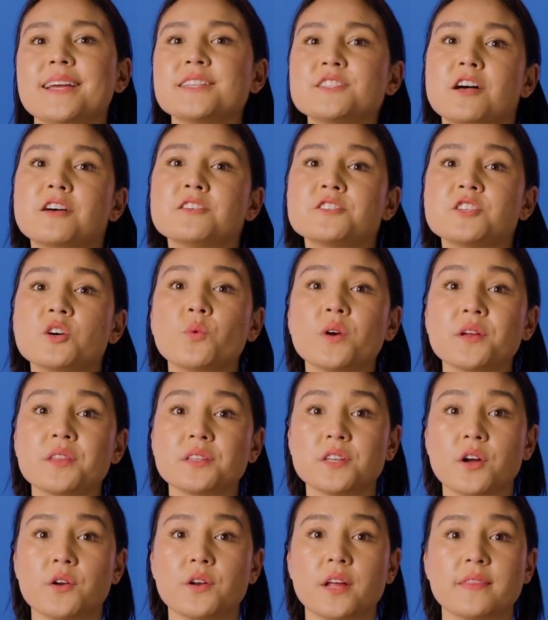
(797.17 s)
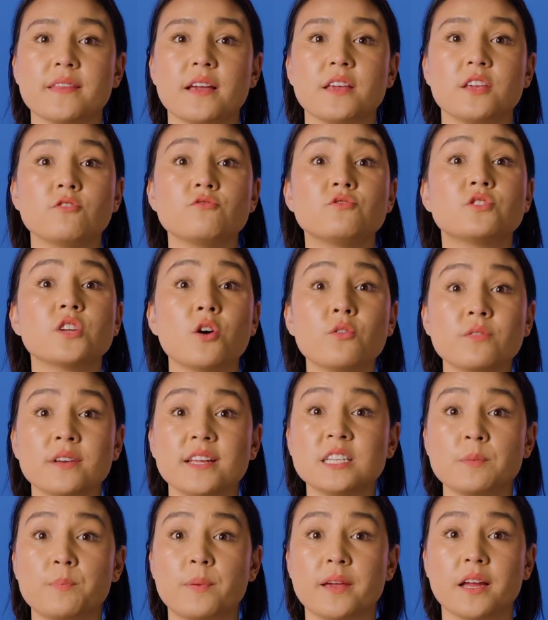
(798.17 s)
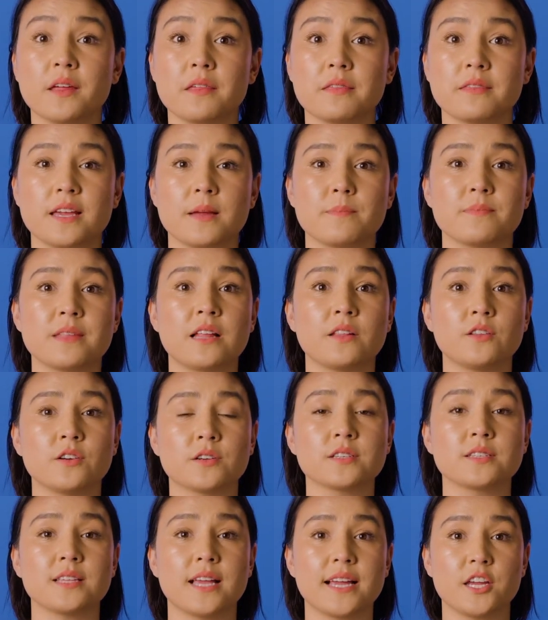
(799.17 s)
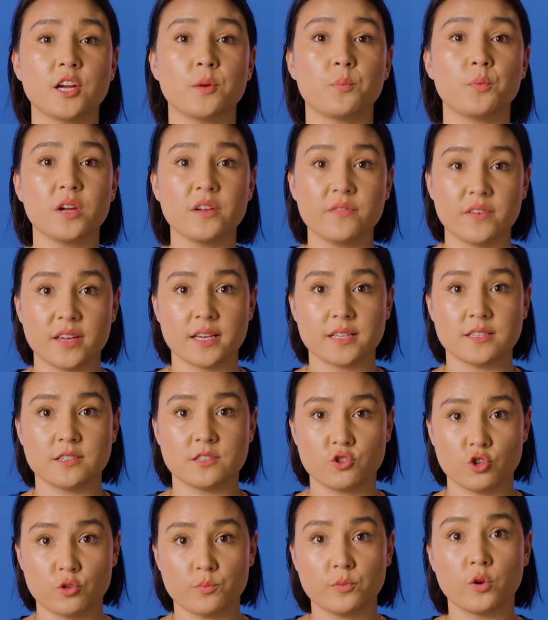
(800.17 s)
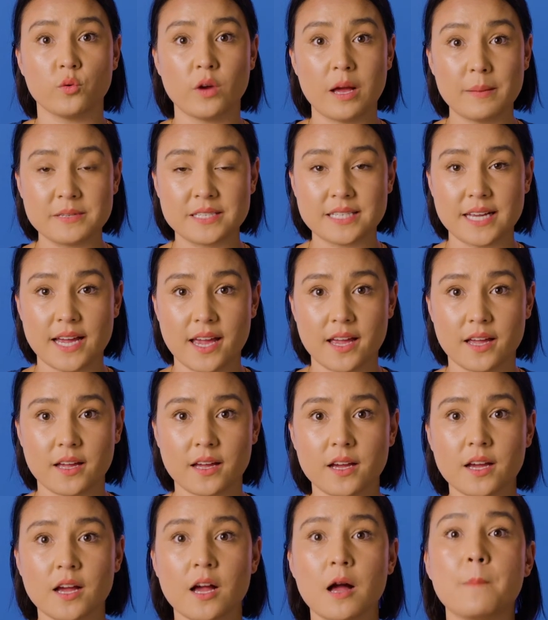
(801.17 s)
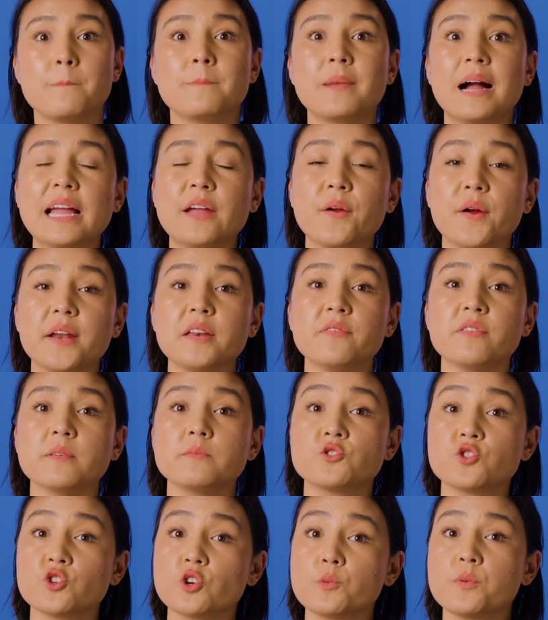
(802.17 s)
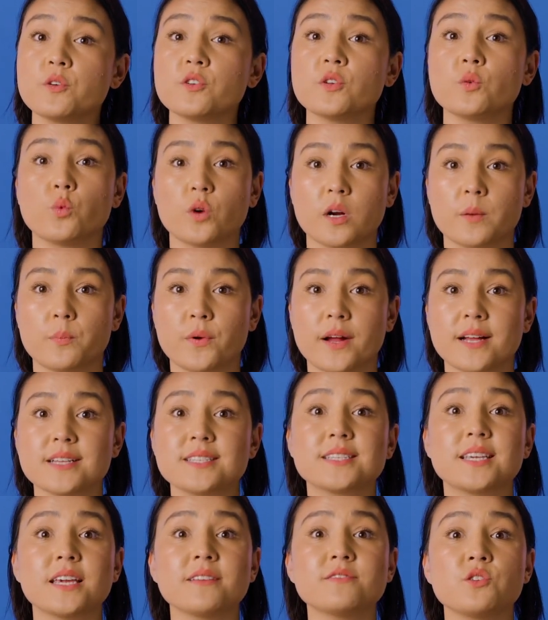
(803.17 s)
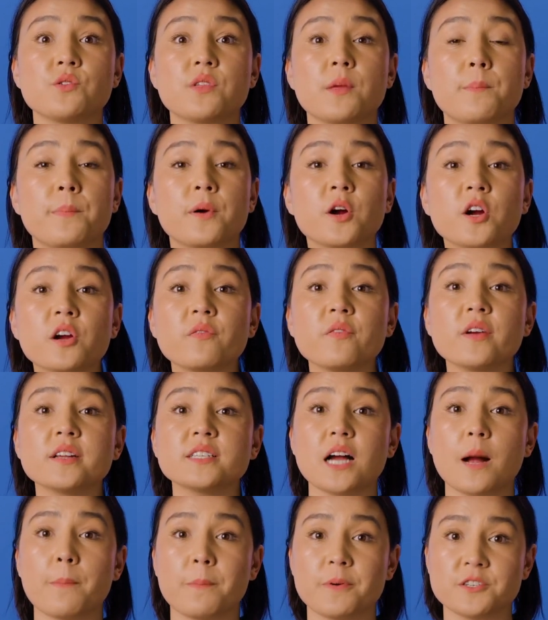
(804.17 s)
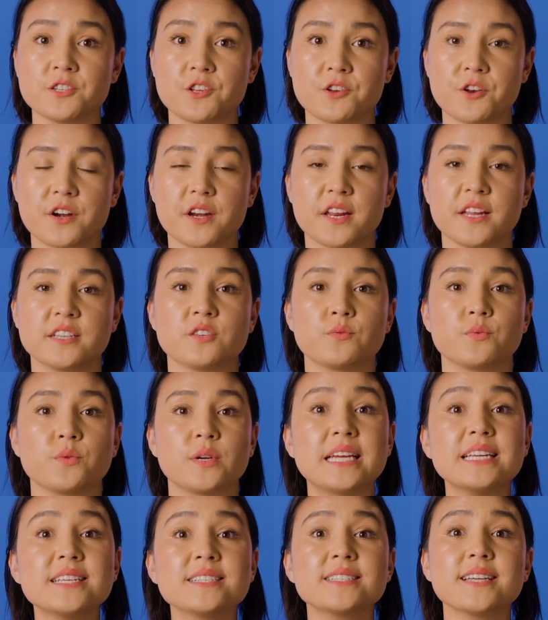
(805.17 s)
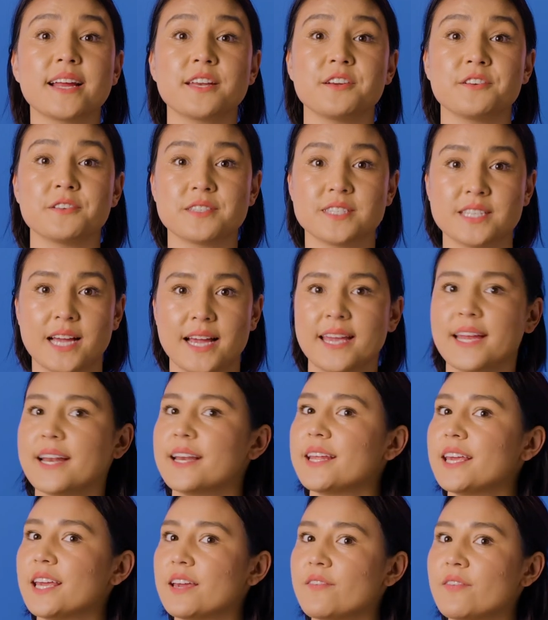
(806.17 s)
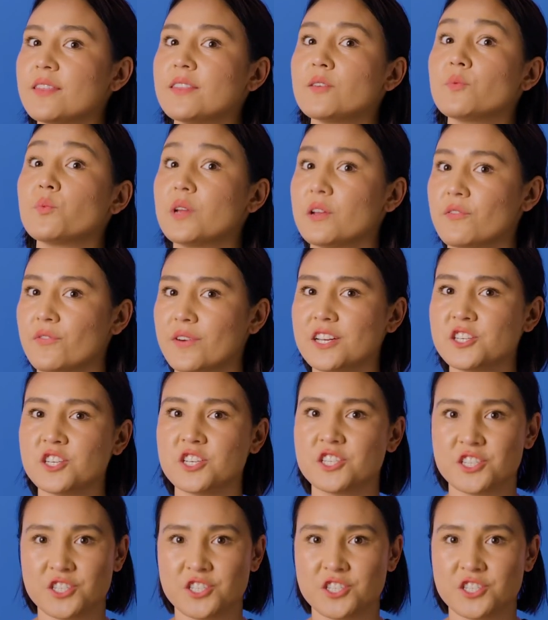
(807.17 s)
It's also worth noting that you don't need to pick a theme that looks like your previous Drupal website. Migrating from Drupal to WordPress gives you the perfect opportunity to redesign your site and give it the refresh it